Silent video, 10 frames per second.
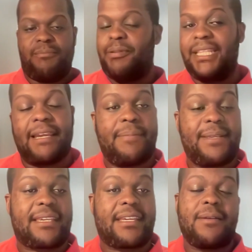Build up a
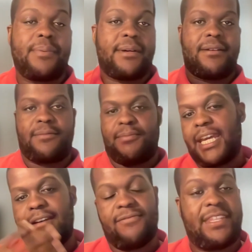scraper,
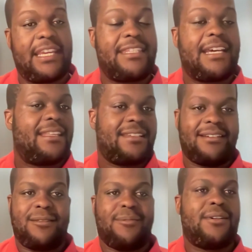have that
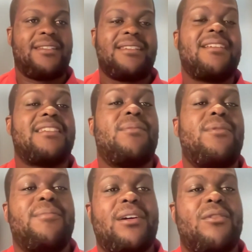data, it's probably sitting somewhere
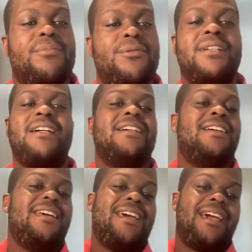on my computer,
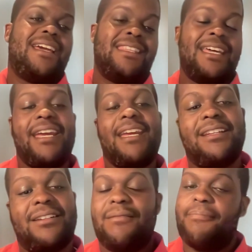and
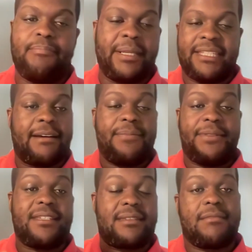then build up
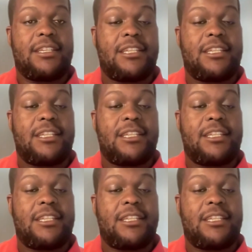these